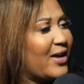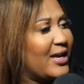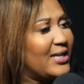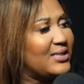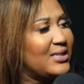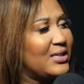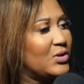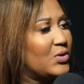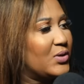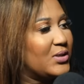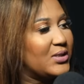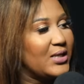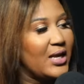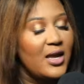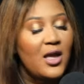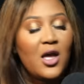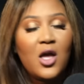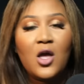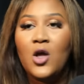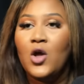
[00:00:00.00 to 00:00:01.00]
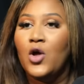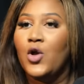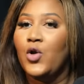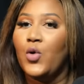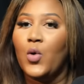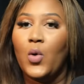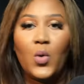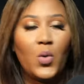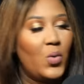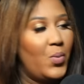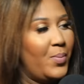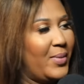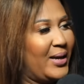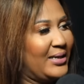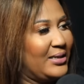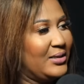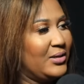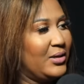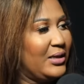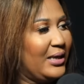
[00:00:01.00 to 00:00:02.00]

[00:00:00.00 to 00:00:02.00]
fighting to say, no, man.